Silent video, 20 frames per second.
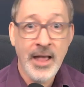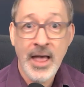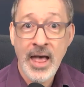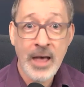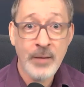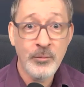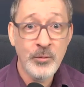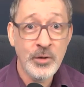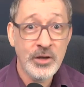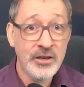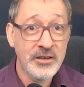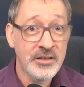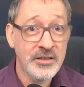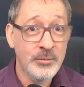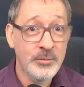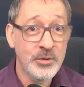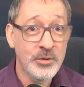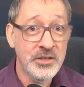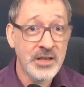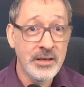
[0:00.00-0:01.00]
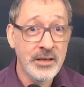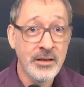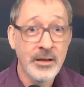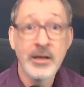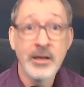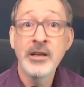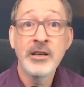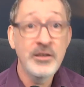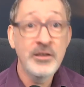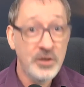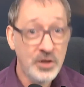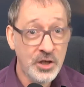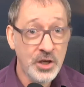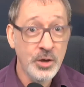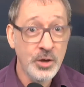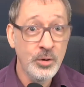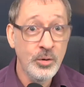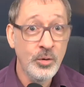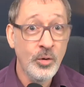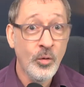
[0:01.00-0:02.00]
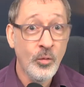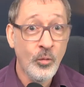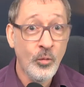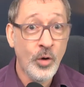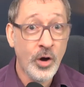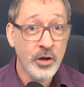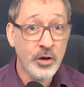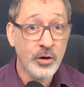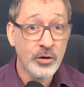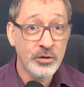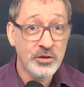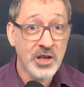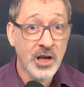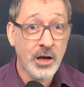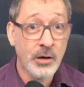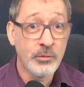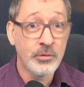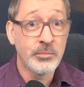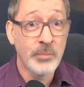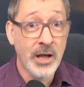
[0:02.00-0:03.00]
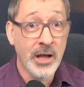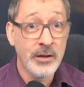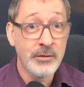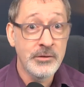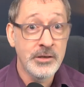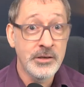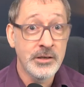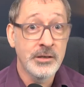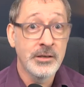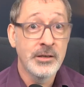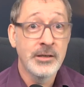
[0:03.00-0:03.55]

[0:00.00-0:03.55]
And because it was in do what you're told mode,